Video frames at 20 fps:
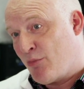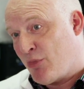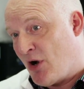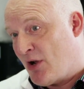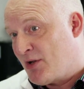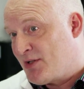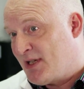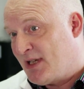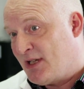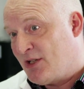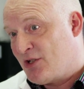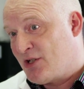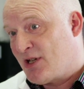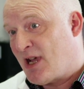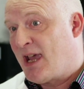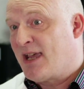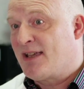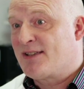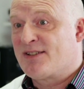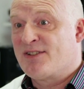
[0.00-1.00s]
protein
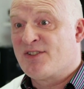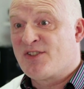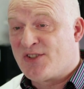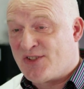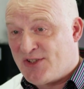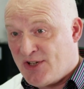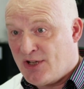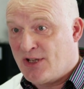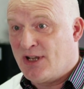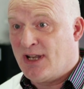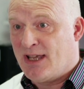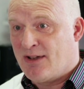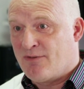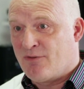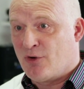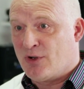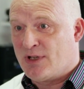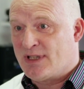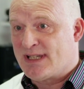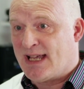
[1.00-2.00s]
shakes and certainly
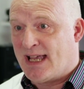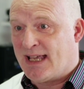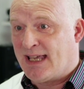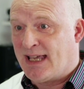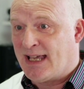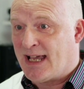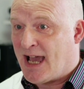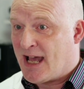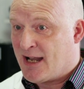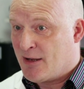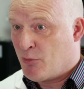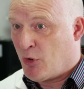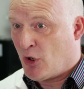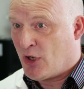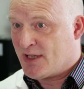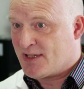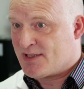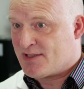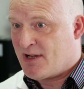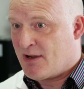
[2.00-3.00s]
avoid taking
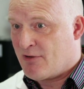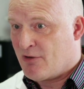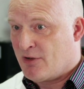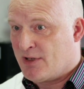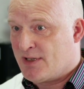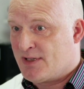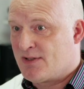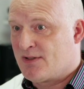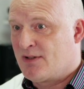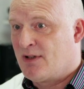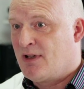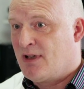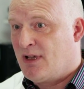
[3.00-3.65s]
anabolic steroids